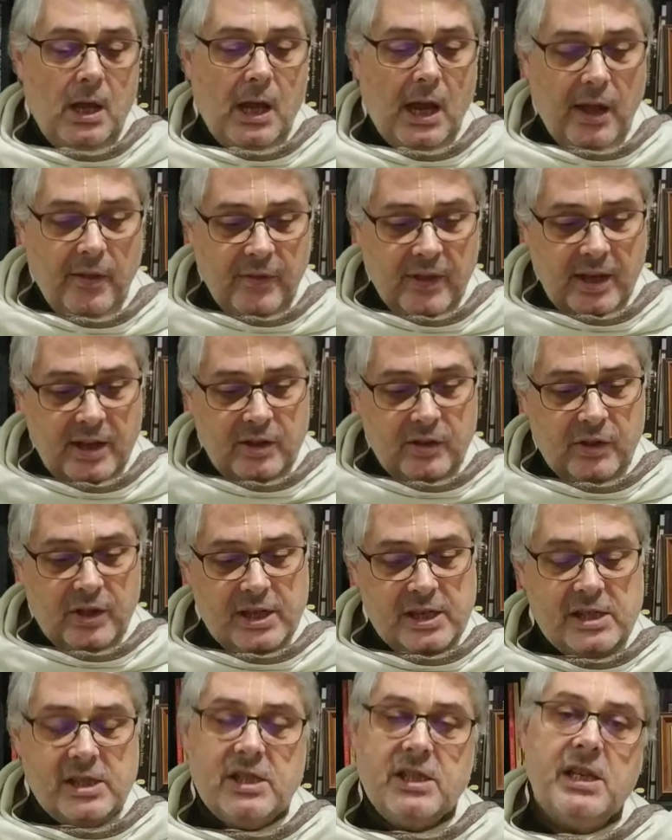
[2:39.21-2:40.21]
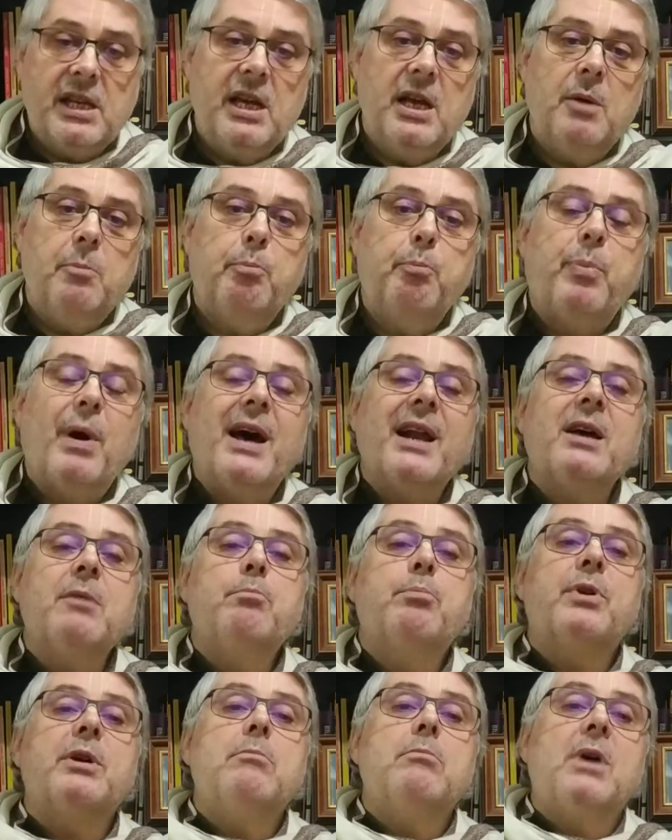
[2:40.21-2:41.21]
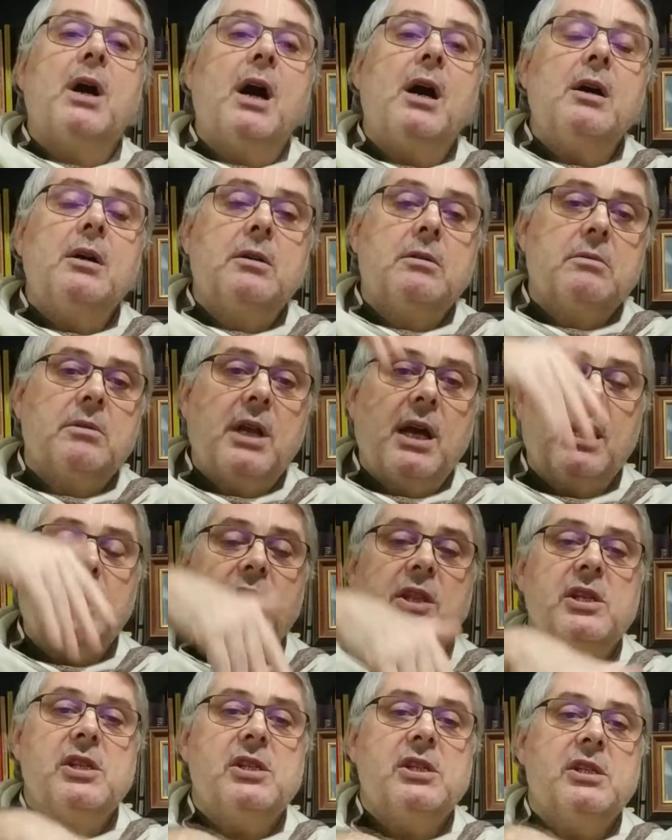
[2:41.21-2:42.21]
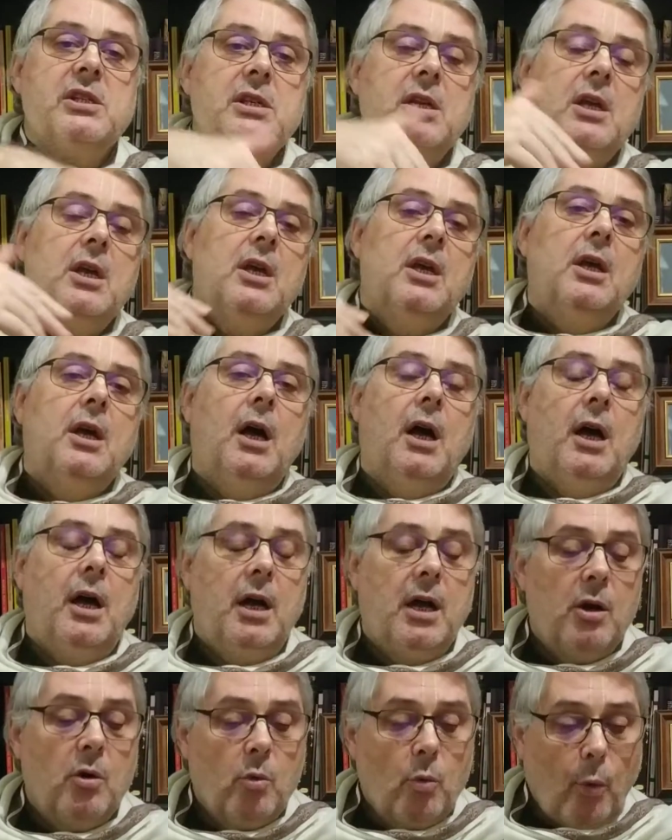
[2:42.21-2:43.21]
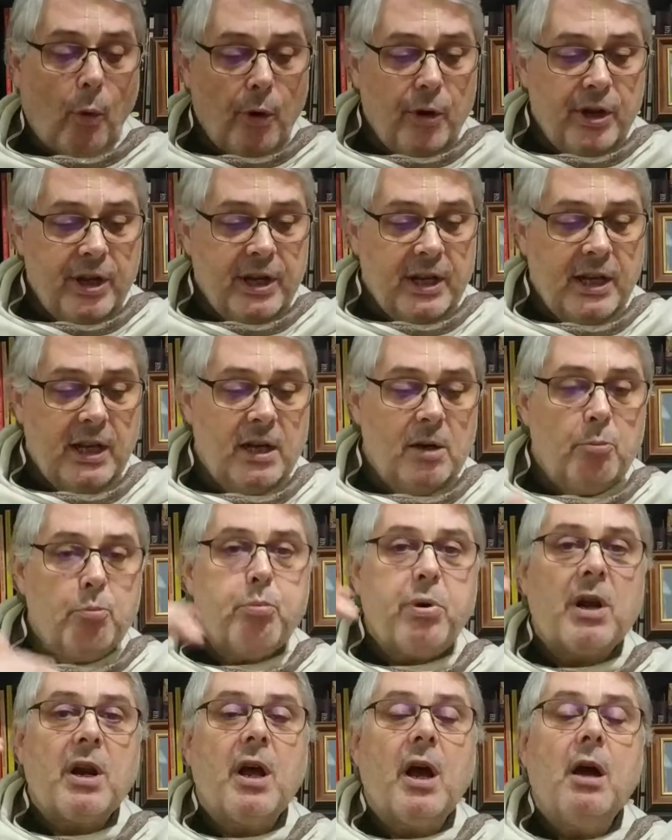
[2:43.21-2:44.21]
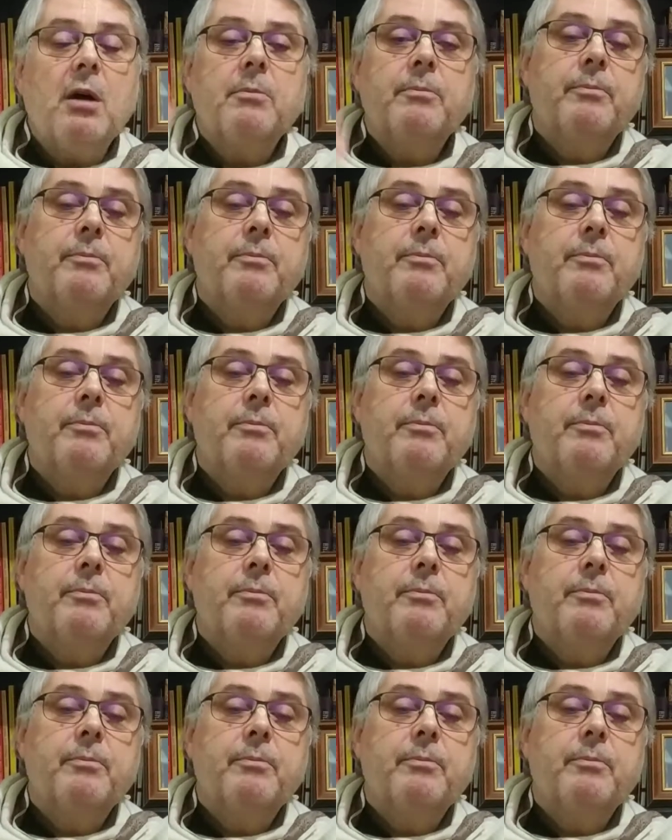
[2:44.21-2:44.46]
And then there's Para Brahma, like this wording here, Para,